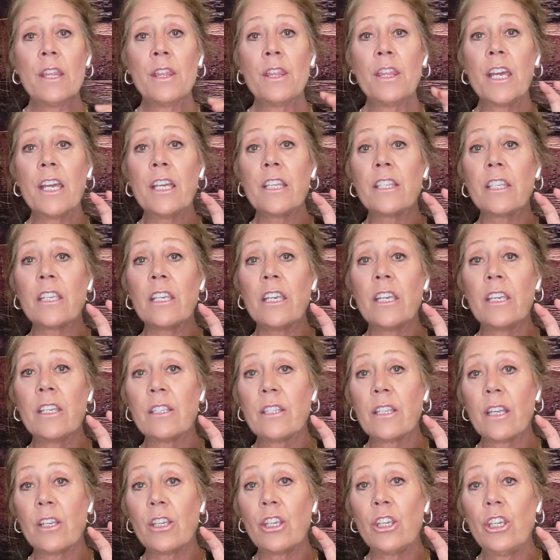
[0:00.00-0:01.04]
This
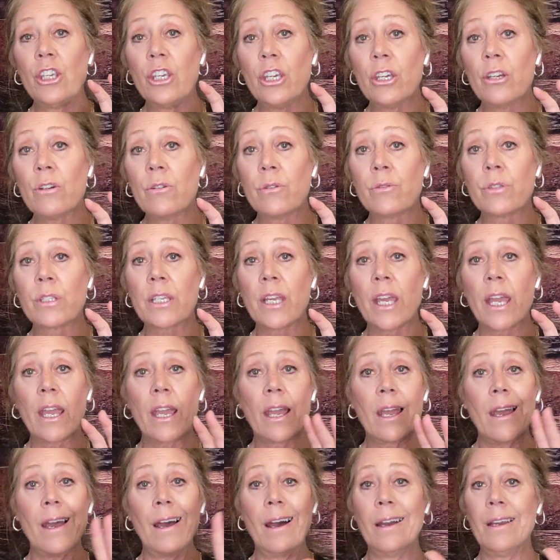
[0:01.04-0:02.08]
is you
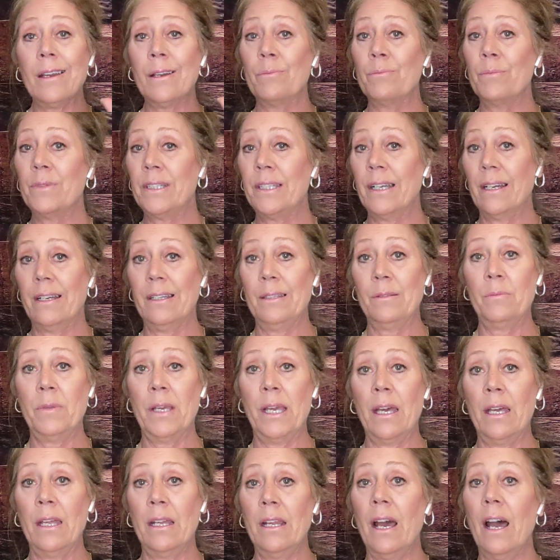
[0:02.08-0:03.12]
saying, I am done,
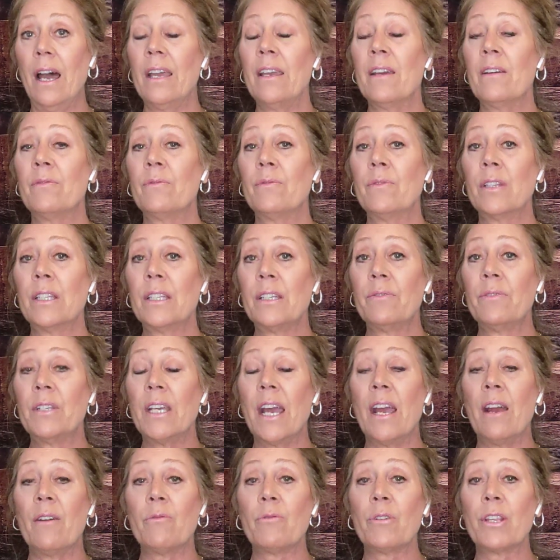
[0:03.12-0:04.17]
man. I have lived
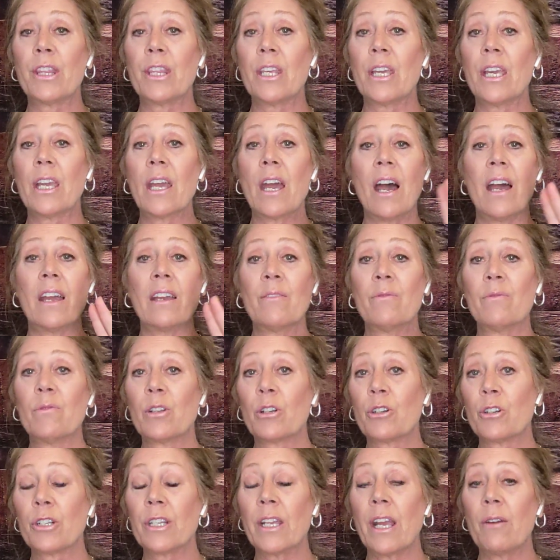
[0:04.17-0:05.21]
everything. I have
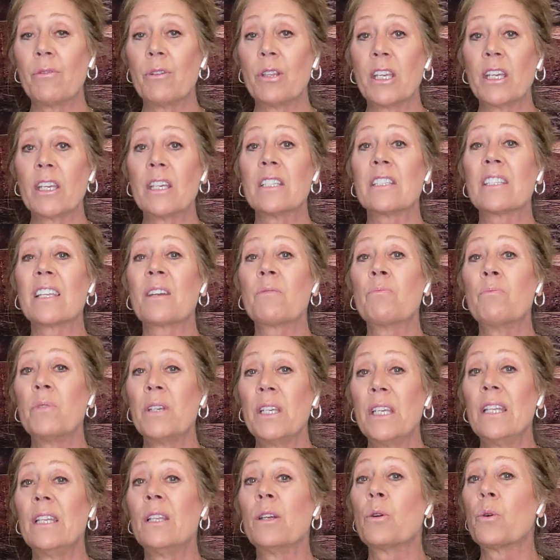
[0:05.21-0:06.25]
learned everything. It's like
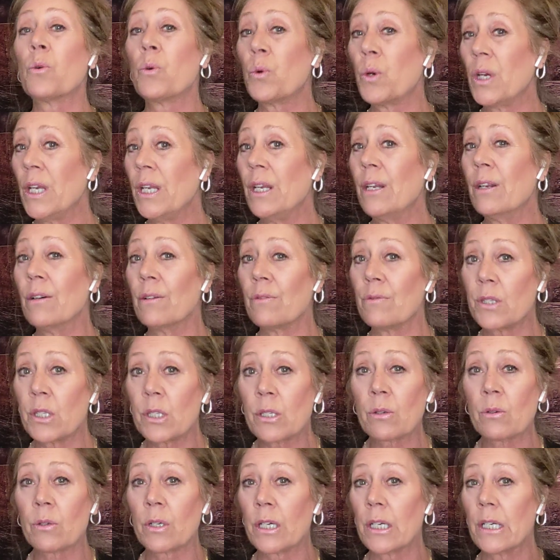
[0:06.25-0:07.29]
being the Queen of
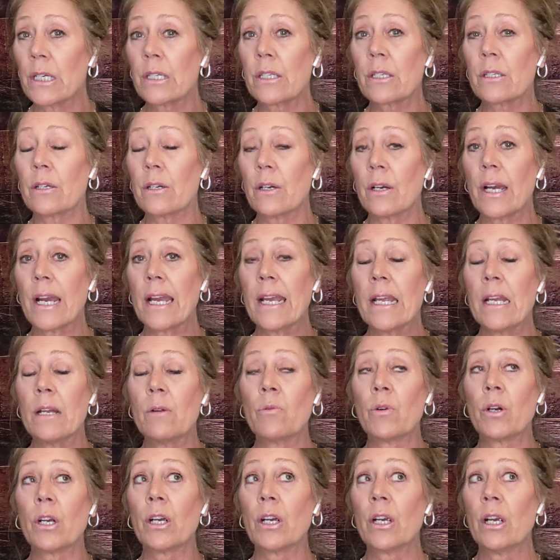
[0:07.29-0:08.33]
Swords, all right?
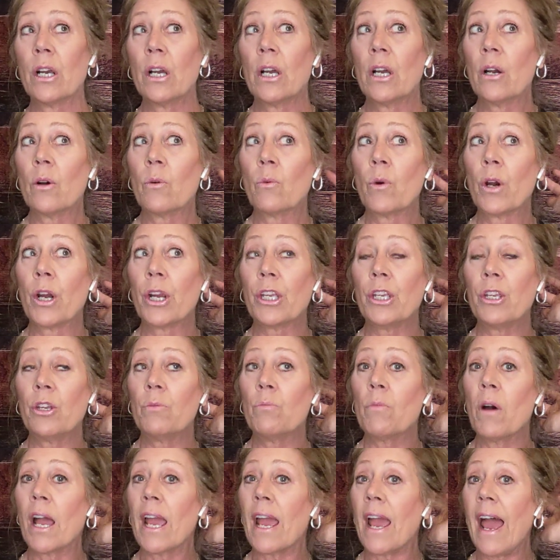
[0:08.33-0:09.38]
Where, where you
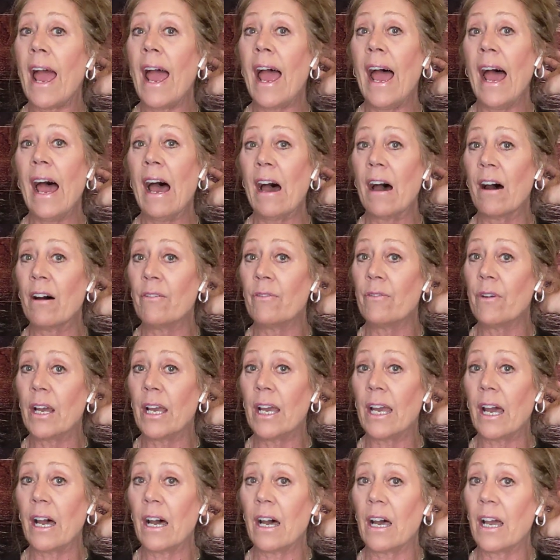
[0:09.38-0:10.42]
might have
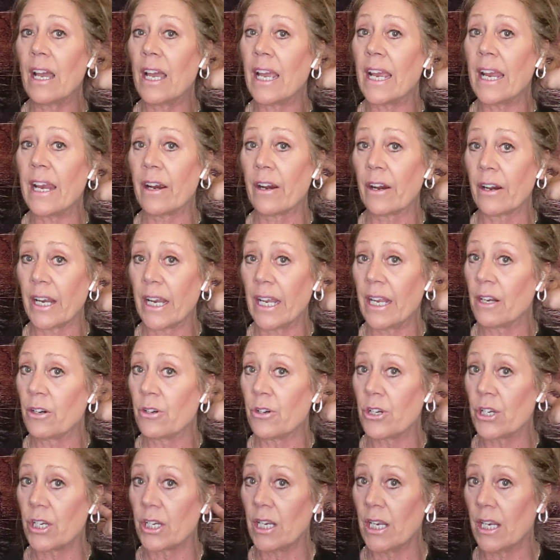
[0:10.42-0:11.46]
uh, air
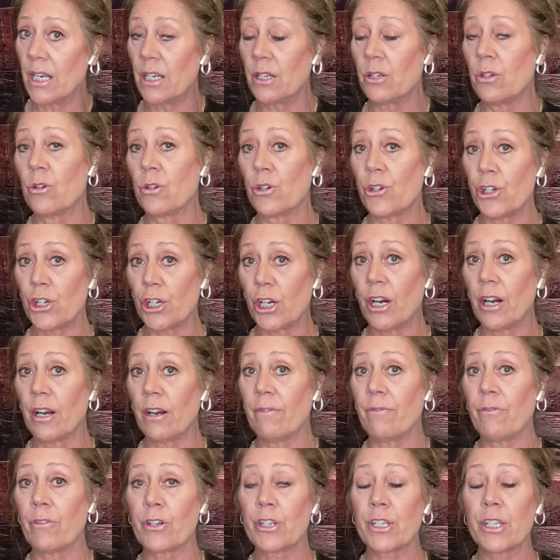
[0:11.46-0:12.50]
energy in your
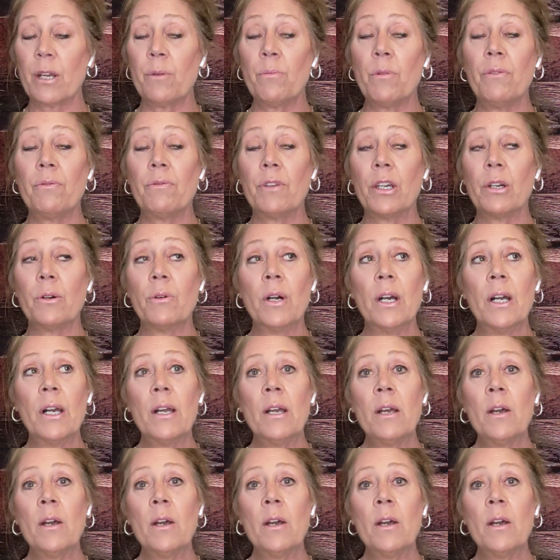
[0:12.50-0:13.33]
chart for some of you,